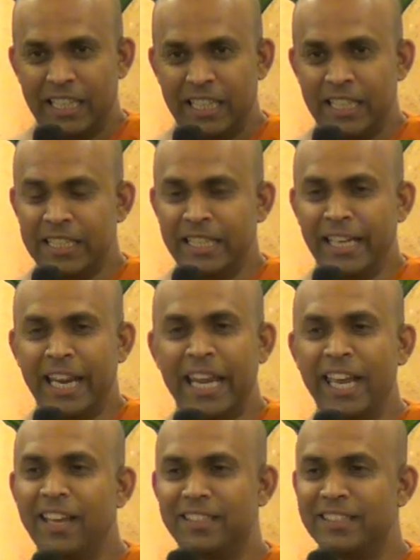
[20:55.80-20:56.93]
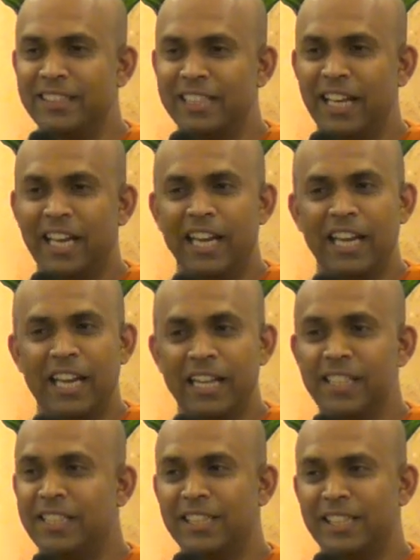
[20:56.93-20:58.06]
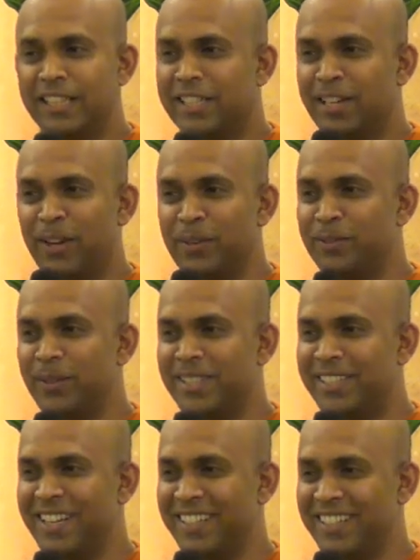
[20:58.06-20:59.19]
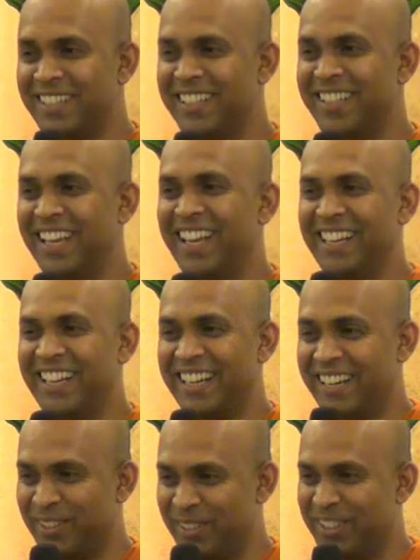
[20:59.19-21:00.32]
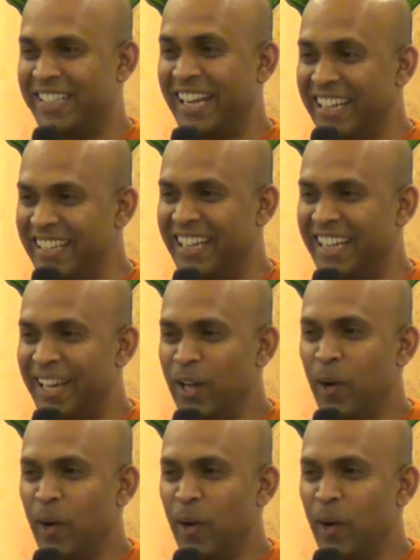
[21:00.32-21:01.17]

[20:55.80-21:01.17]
He didn't hear anything this crowd was telling.